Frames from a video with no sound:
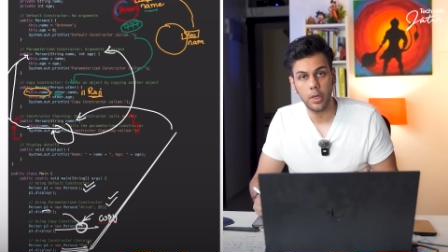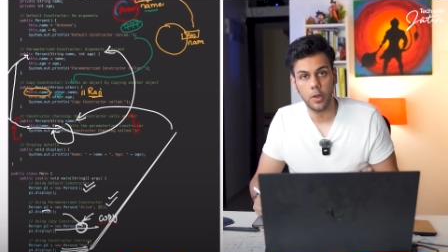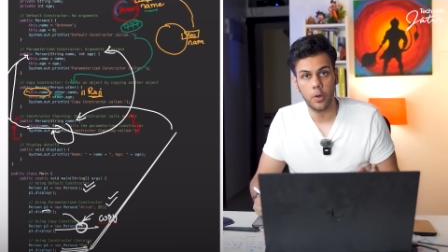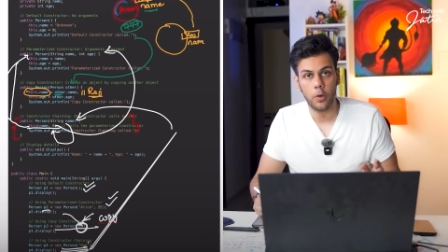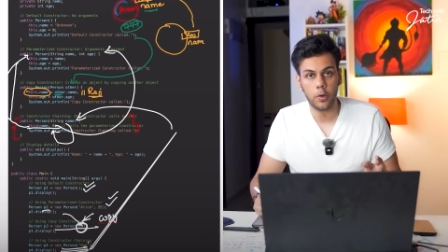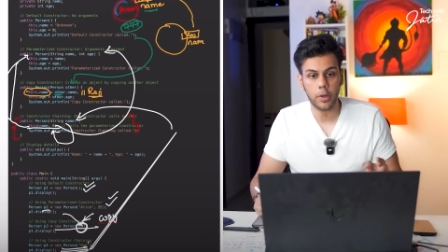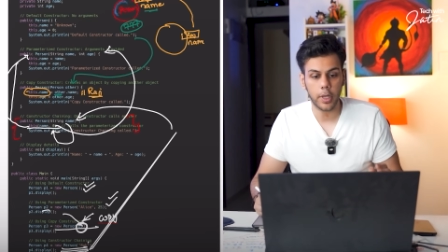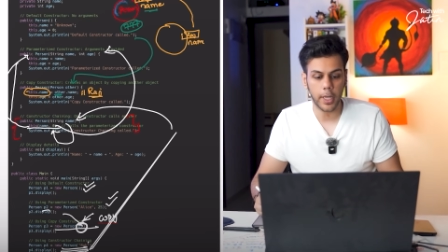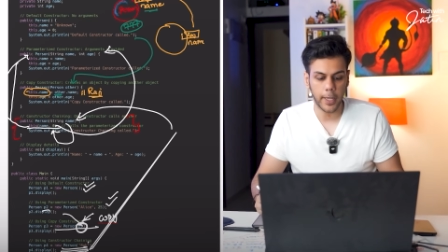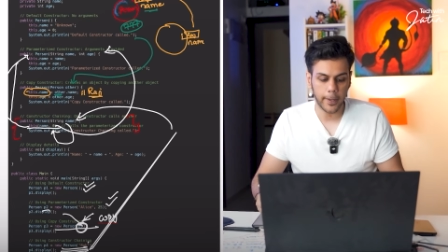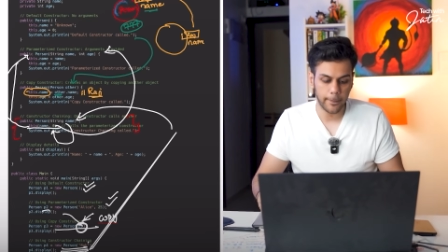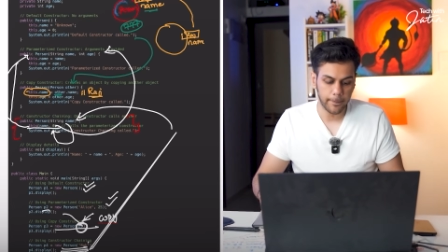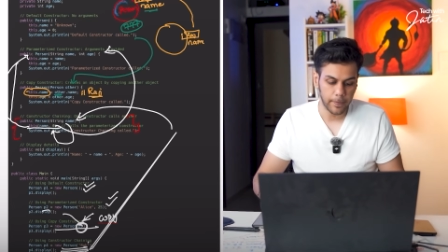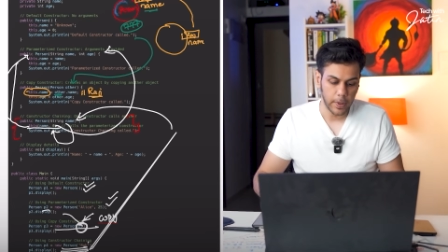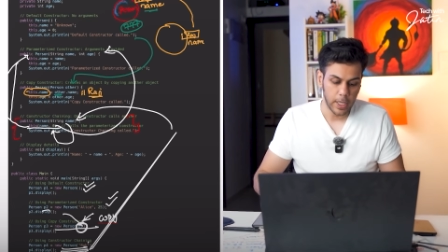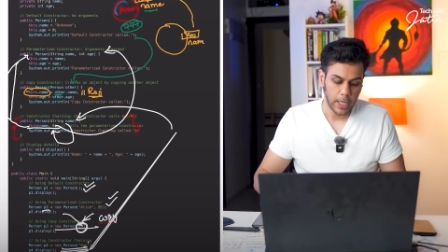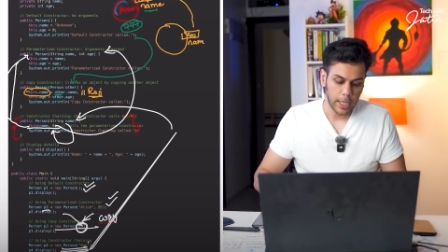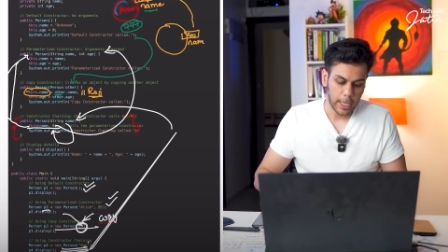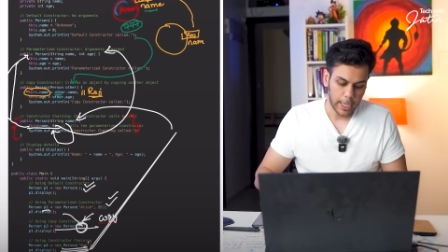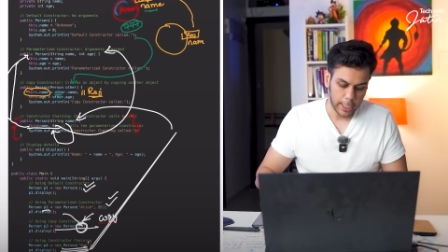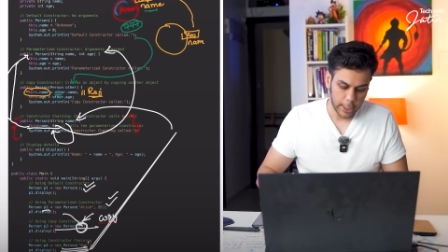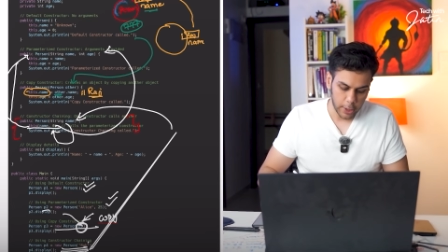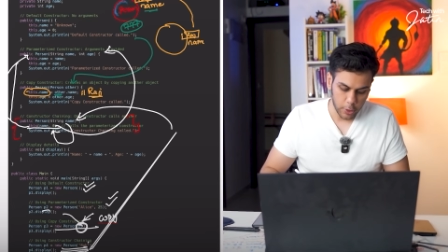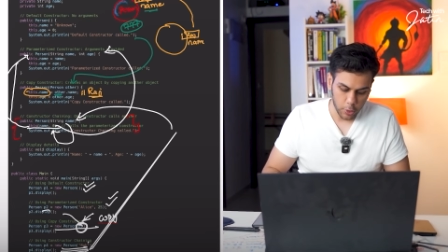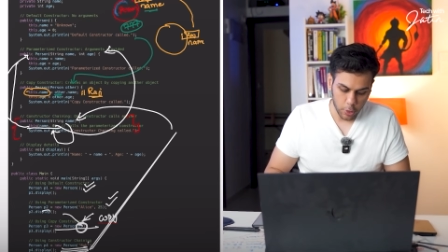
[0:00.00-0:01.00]
Okay.
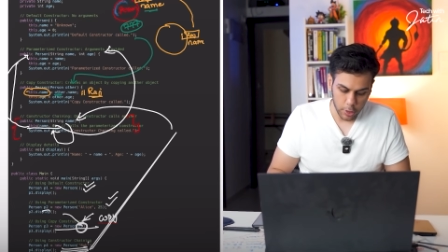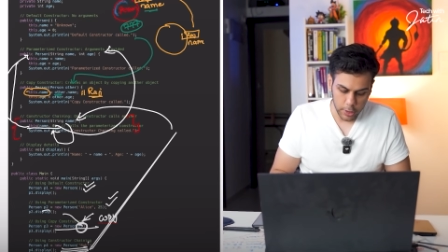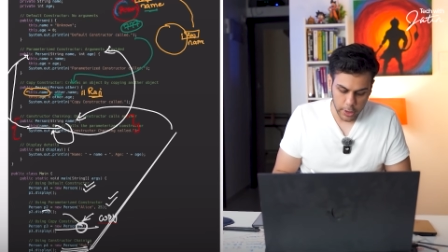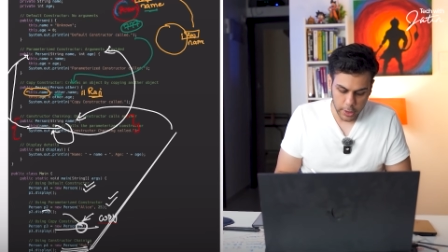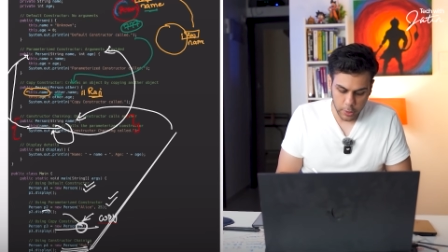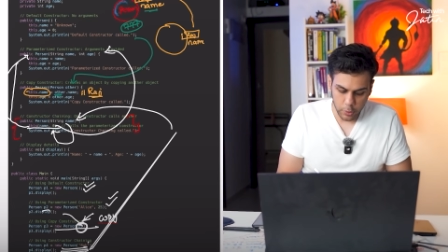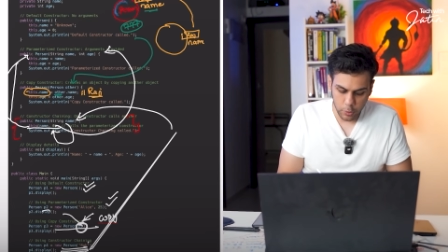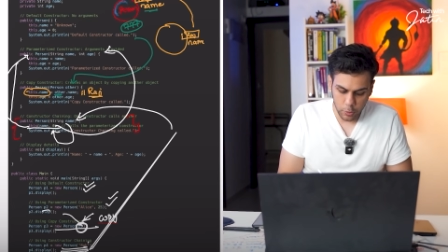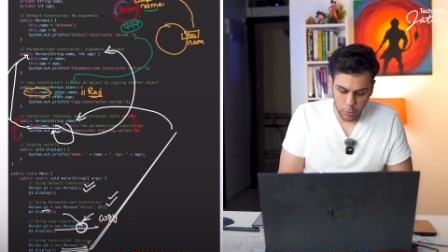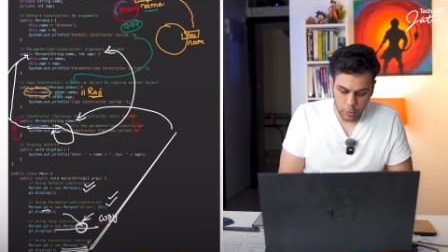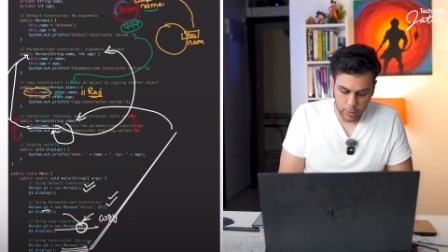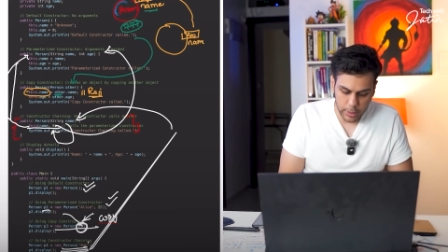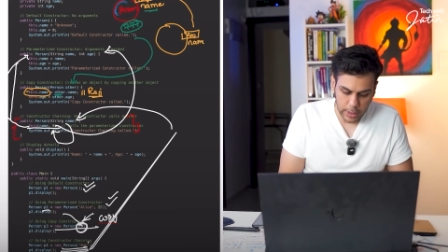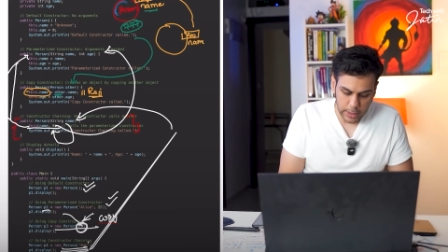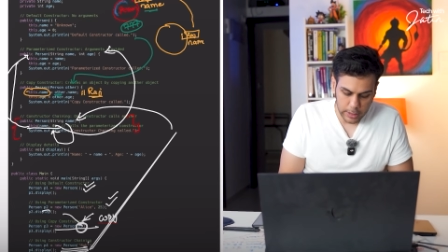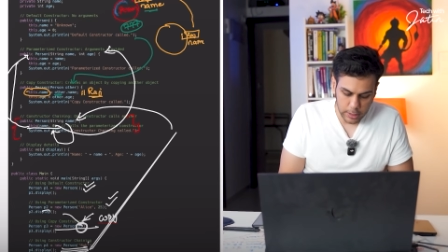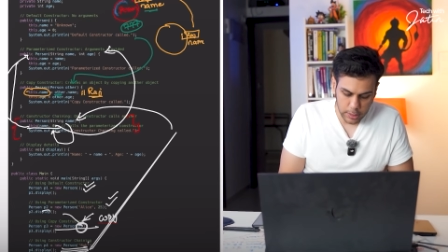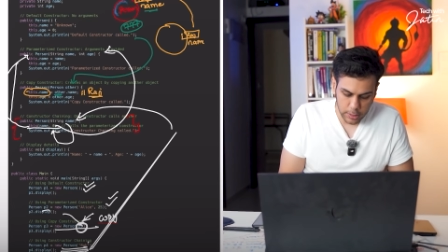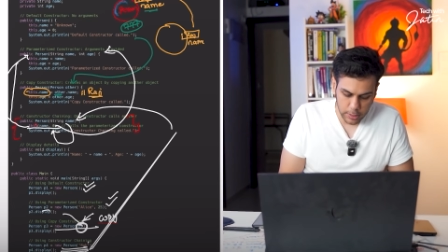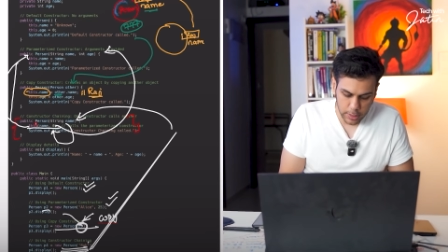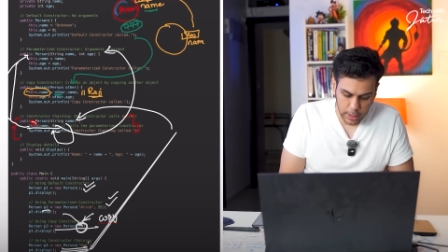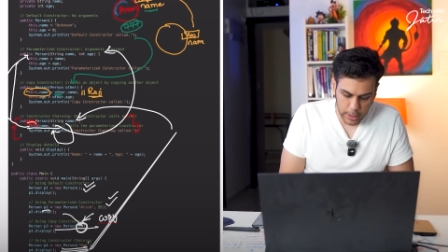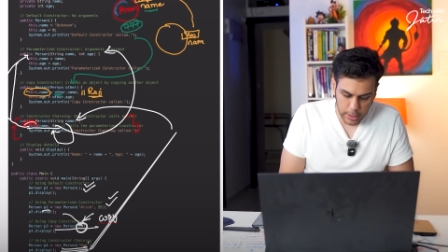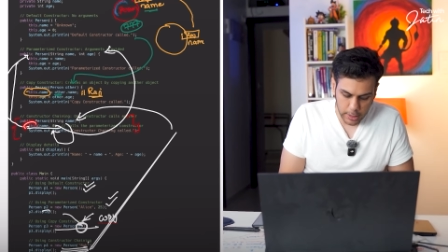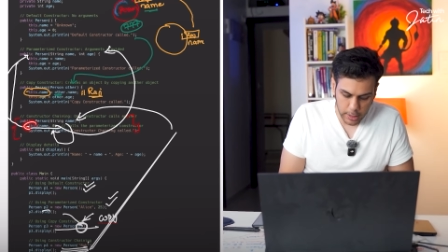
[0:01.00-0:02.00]
And in order to do
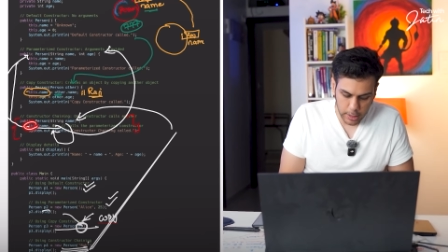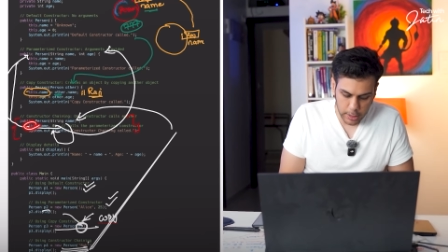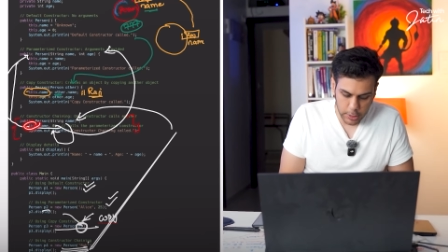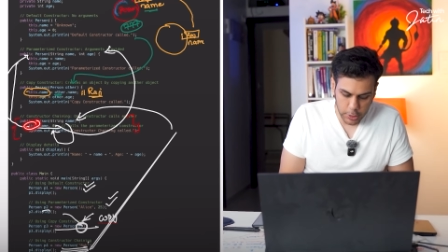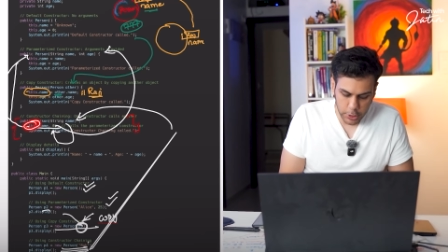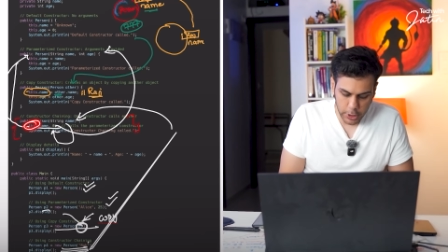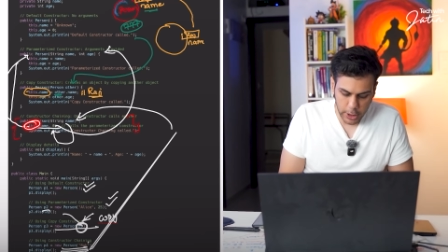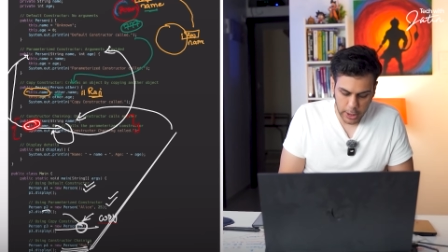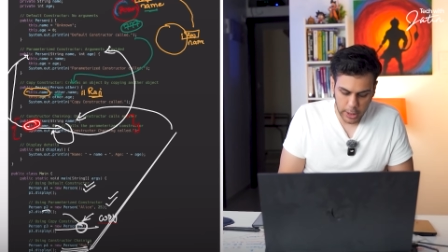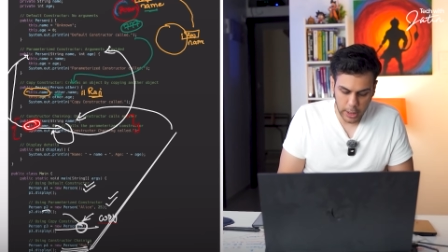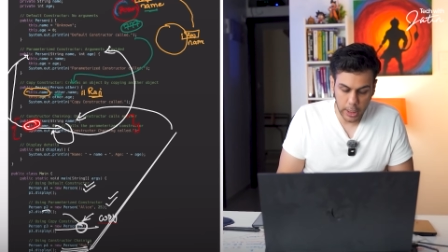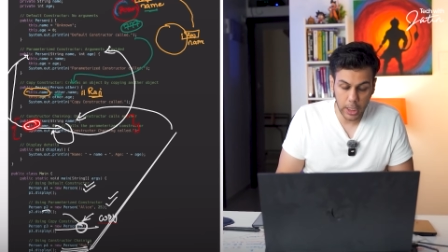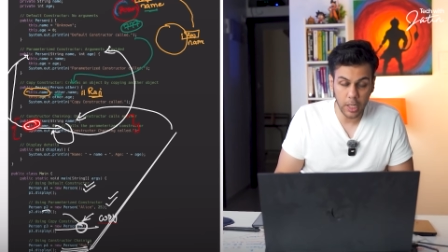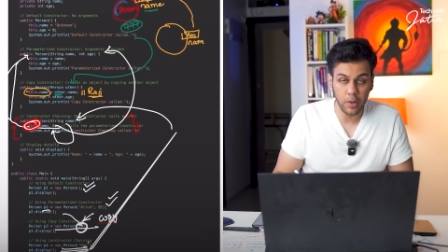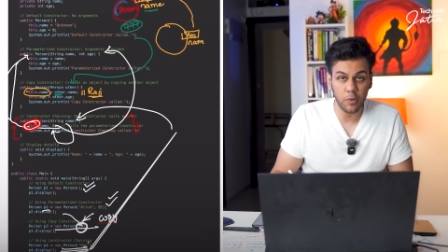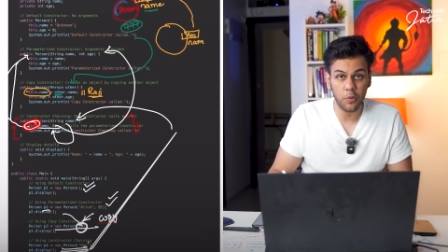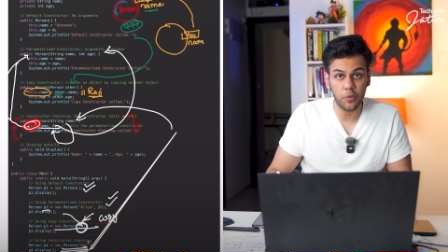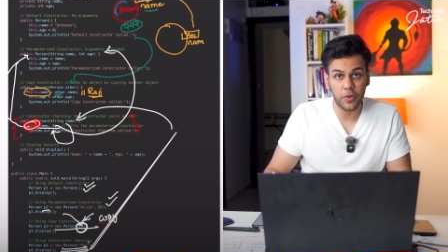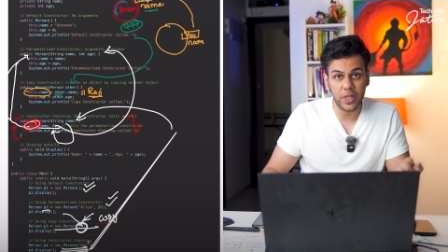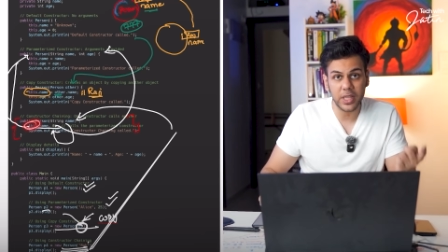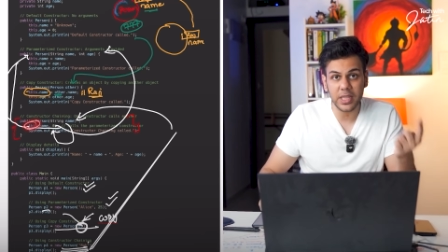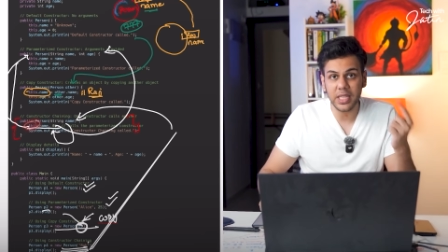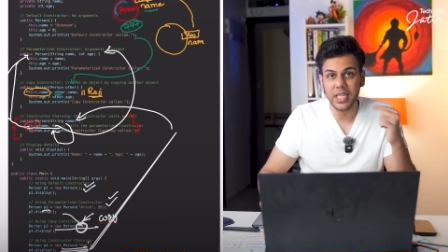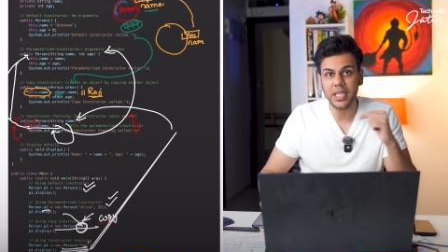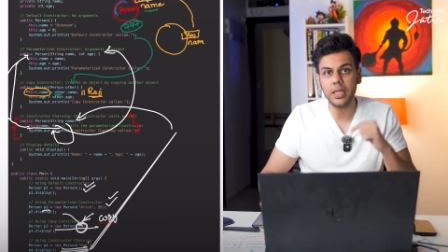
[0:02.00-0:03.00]
constructor chaining
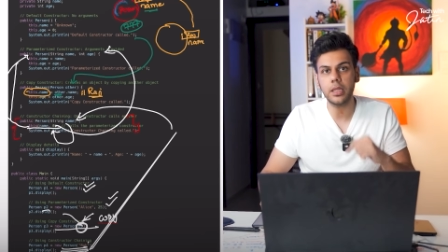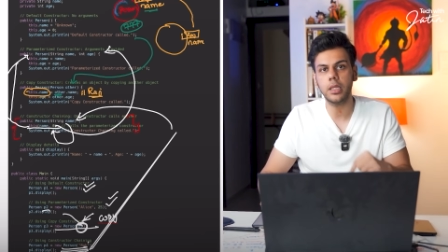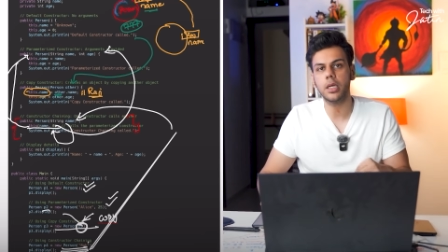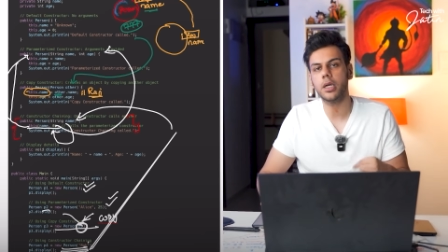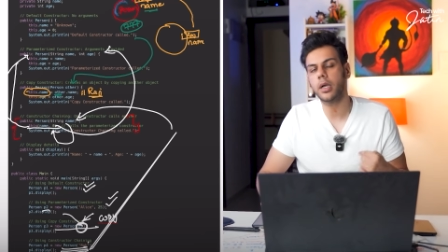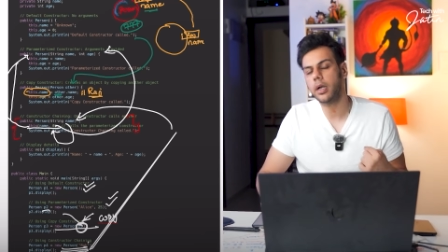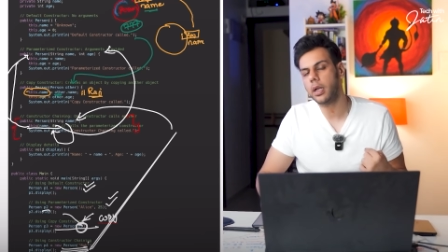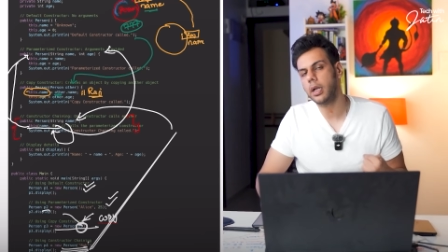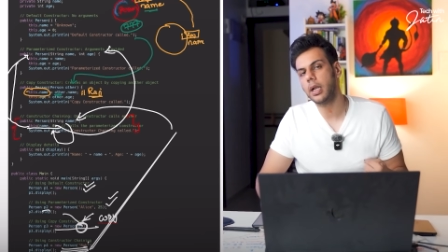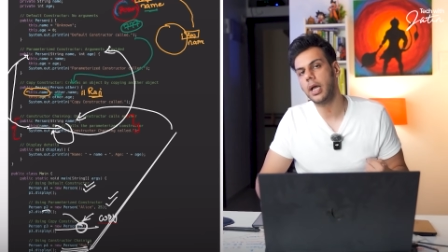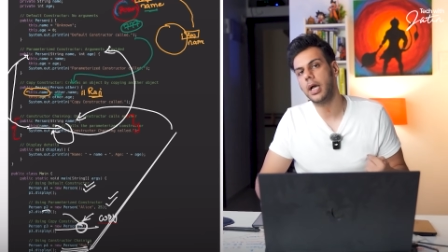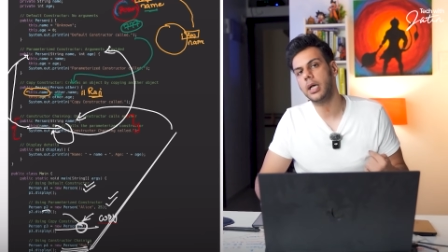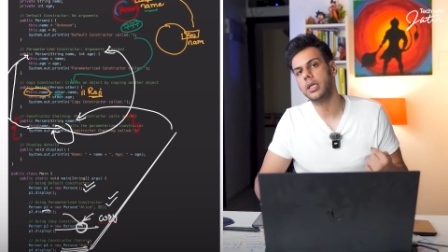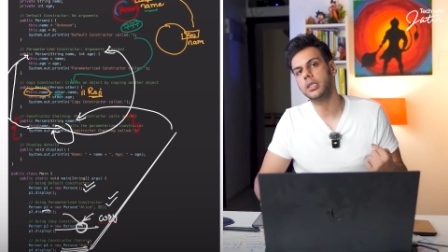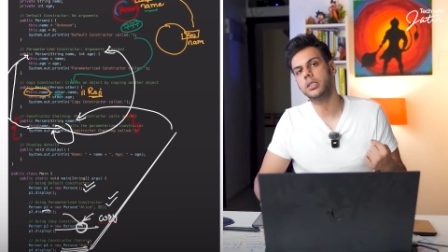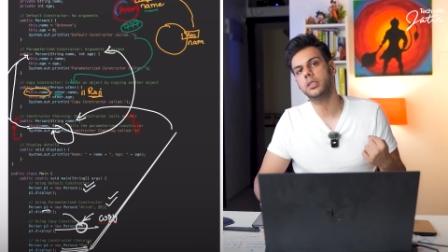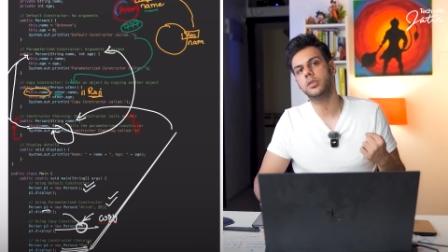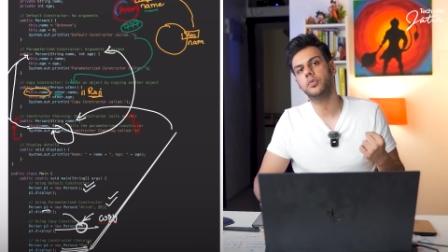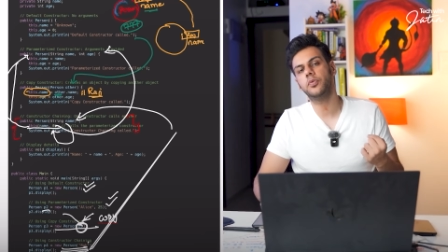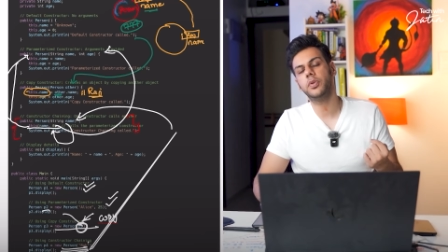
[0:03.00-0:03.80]
within the class,